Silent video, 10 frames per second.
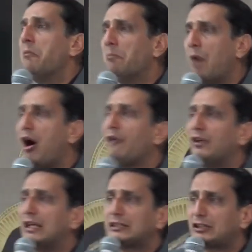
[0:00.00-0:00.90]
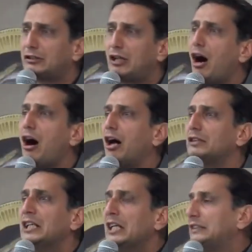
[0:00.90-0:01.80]
marvelous
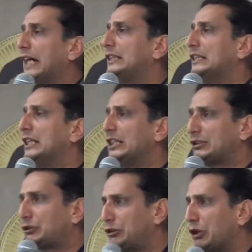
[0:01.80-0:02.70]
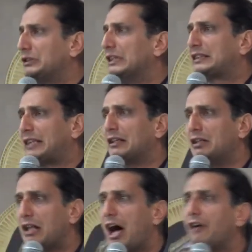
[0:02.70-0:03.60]
God that in his goodness
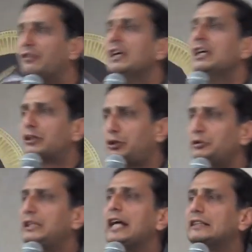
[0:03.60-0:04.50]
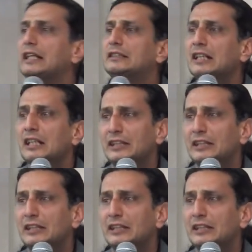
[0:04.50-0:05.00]
and love created